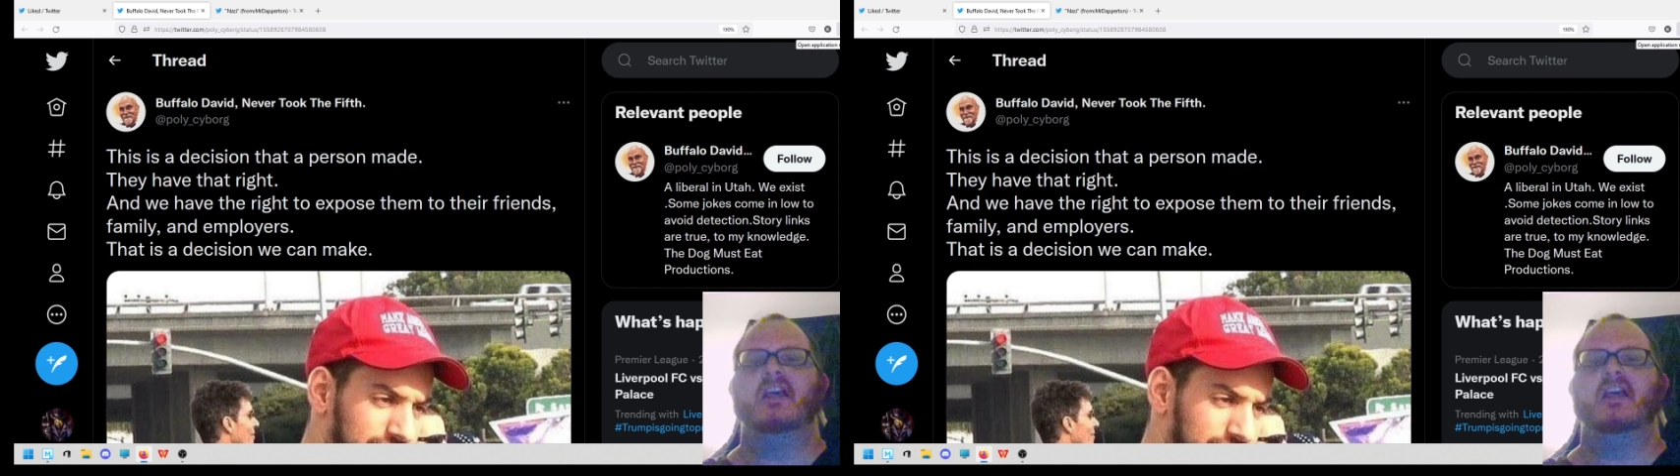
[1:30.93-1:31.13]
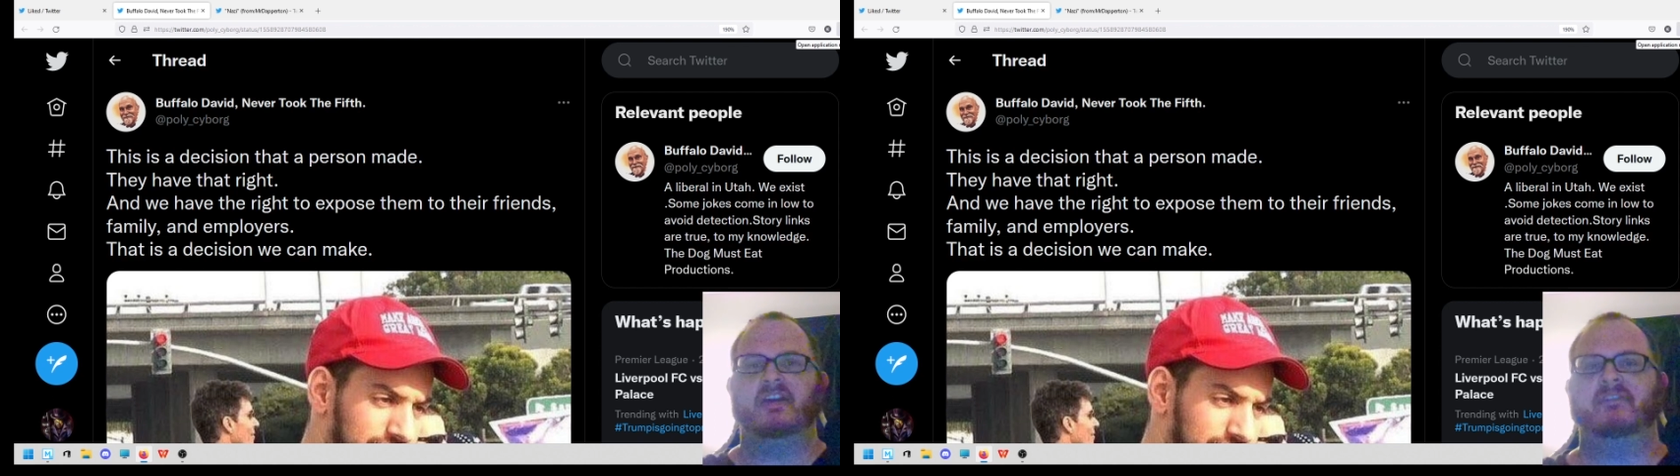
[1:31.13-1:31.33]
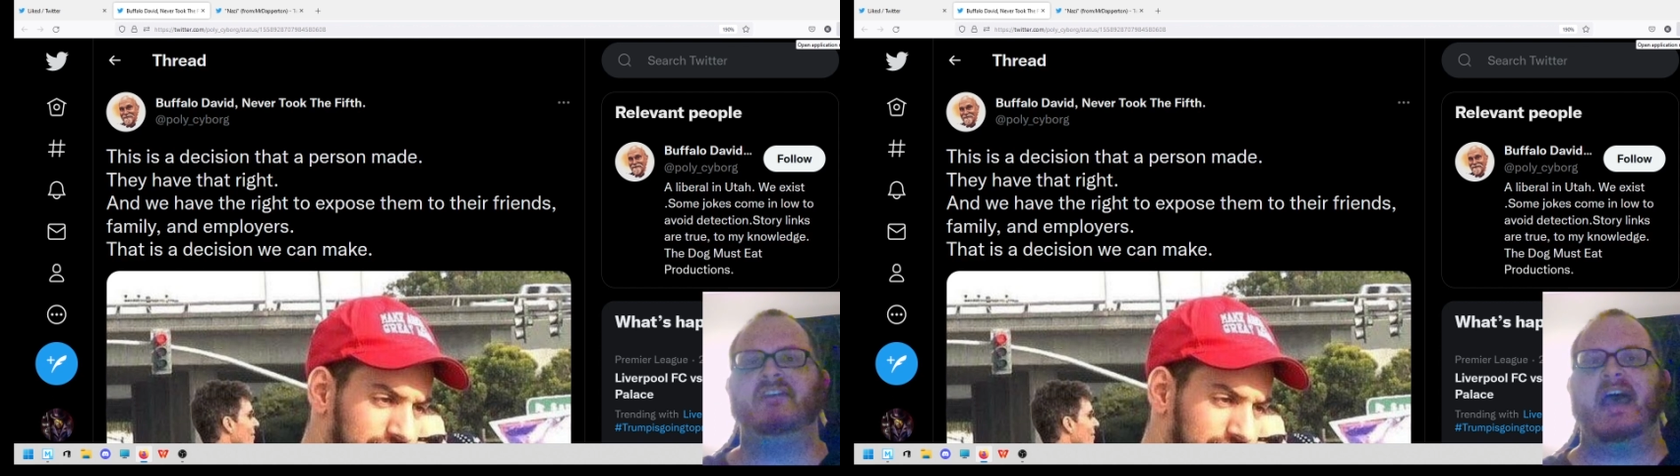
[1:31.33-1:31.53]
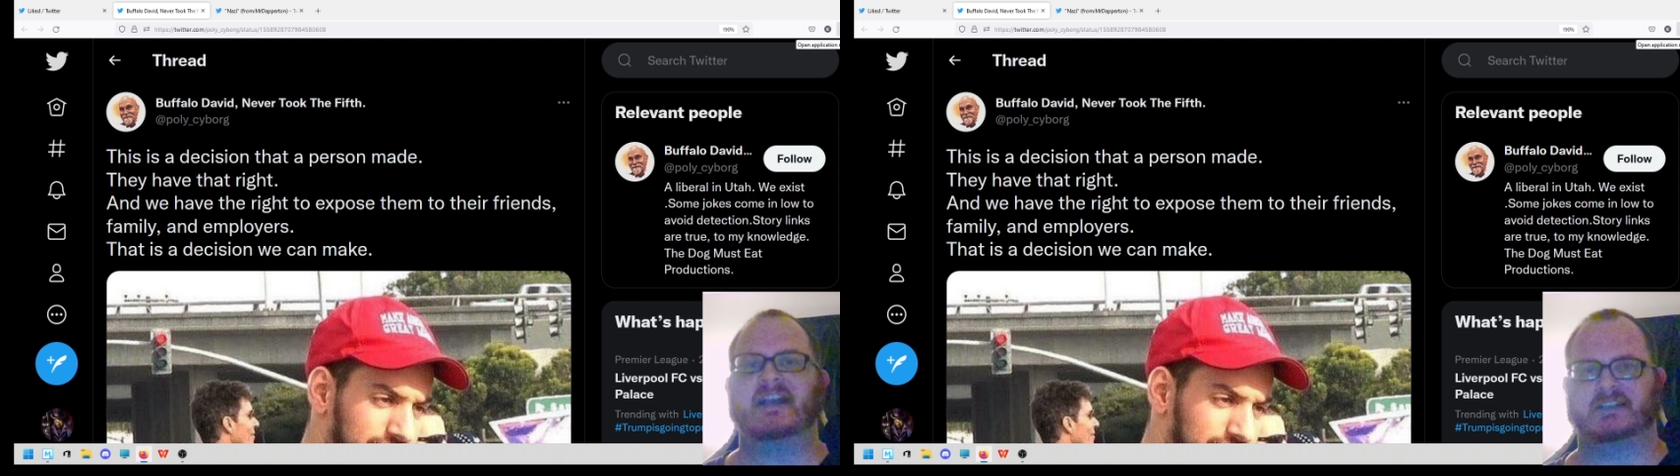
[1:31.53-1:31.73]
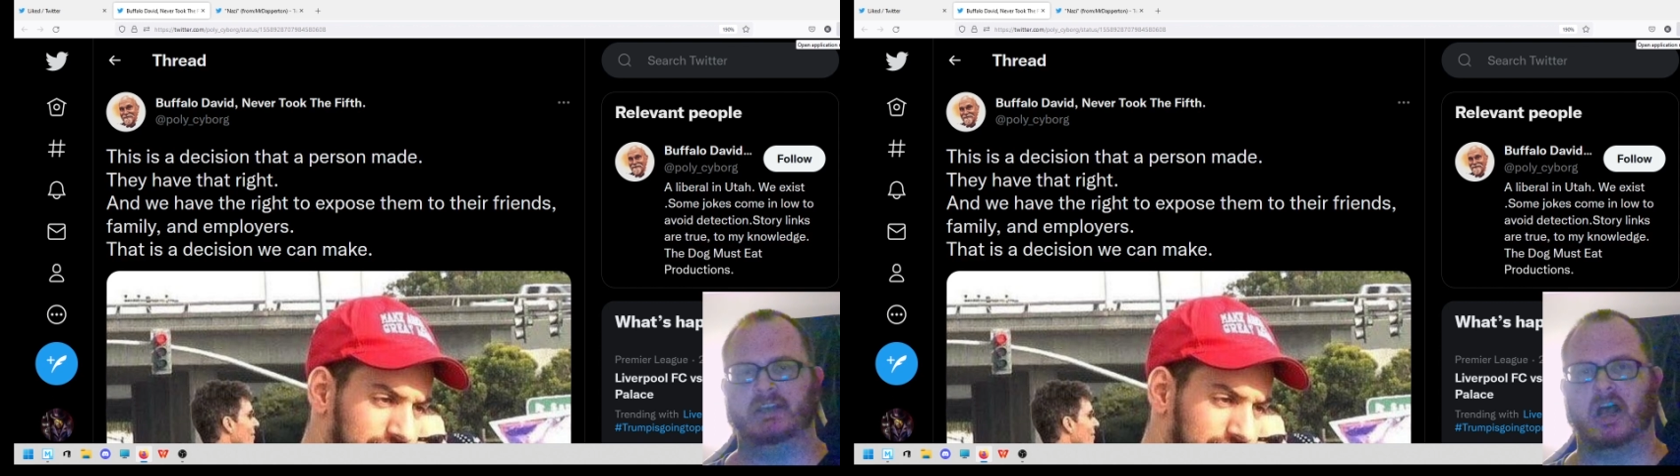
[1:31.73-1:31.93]
their
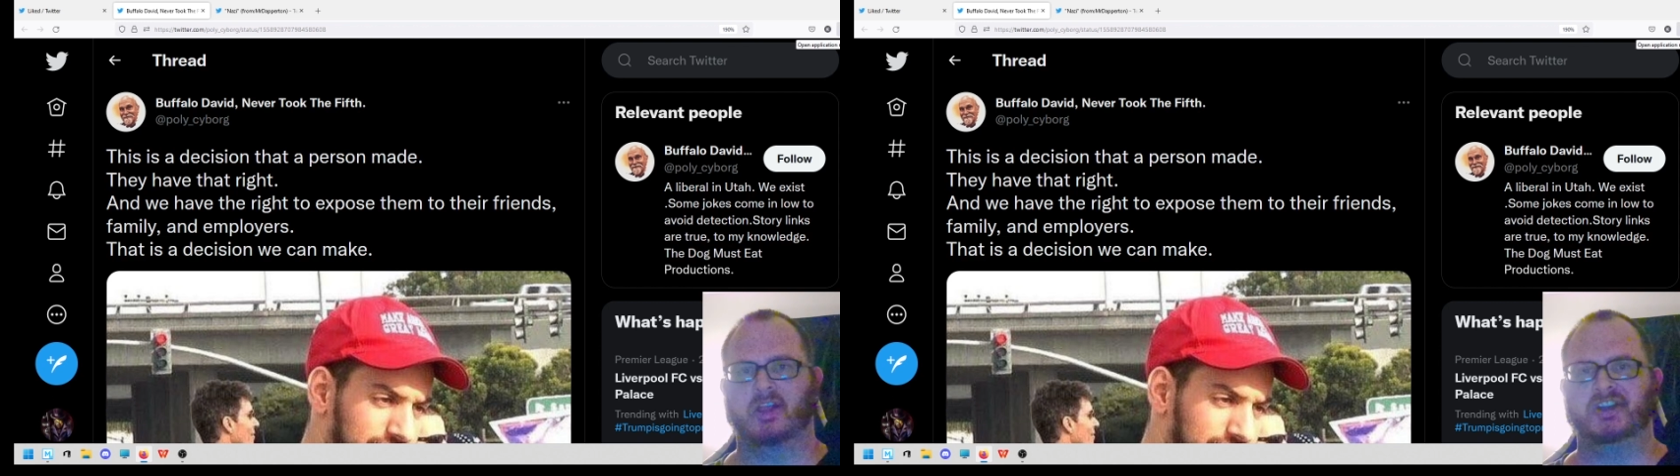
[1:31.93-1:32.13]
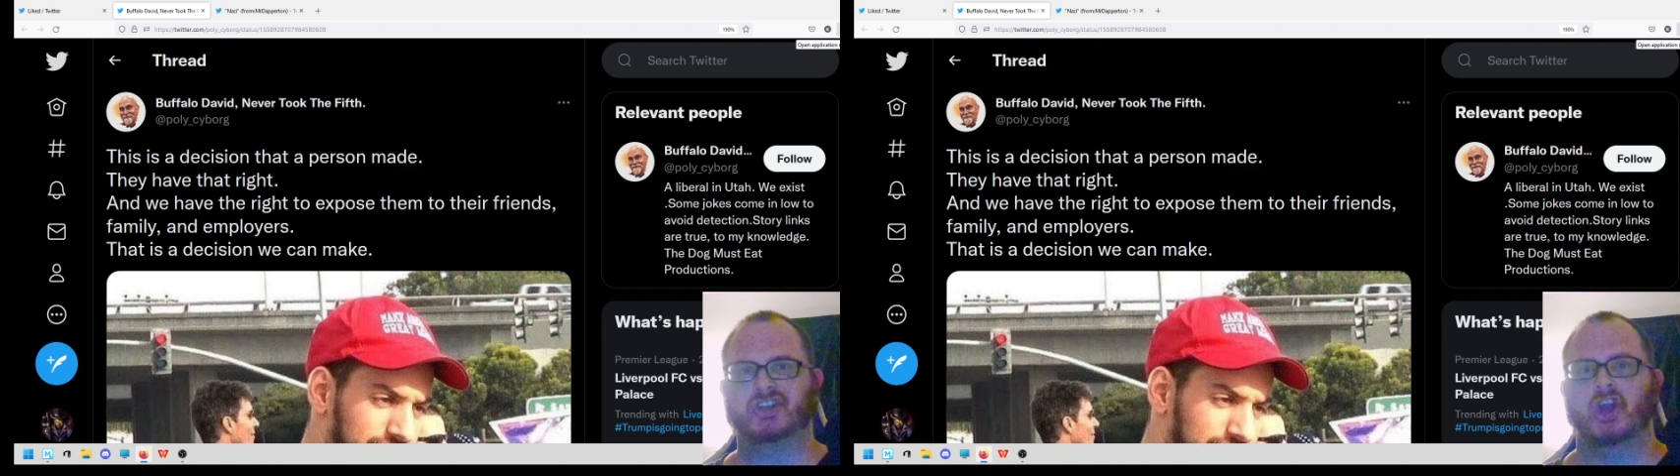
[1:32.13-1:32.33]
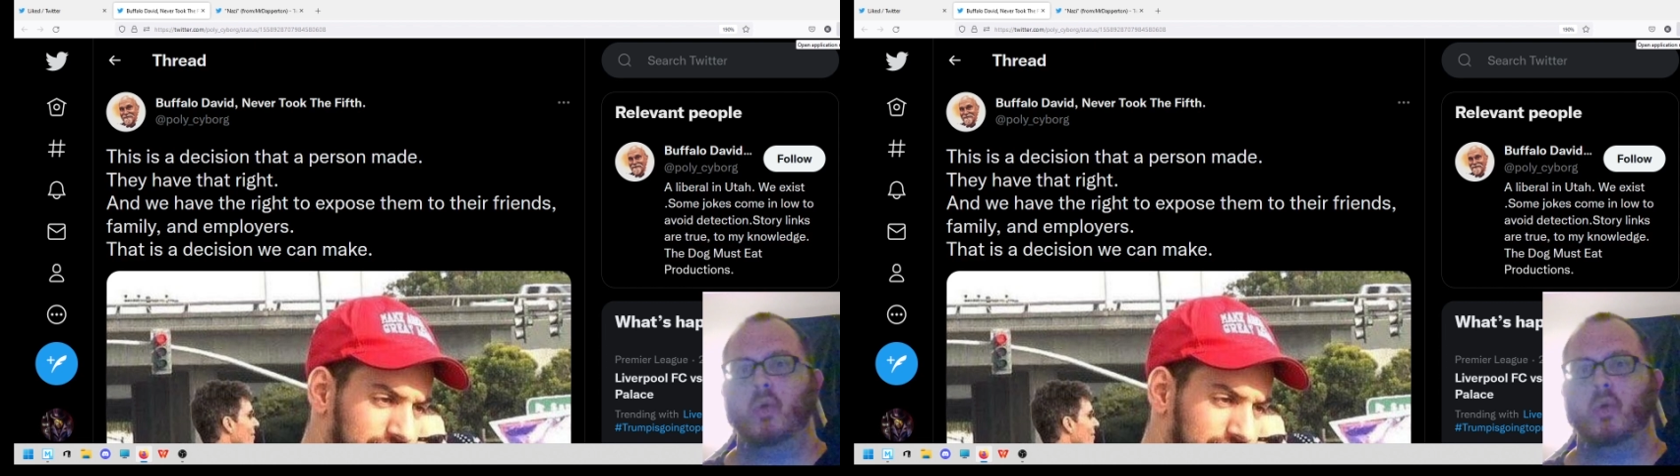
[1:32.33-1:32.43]
facts and knowledge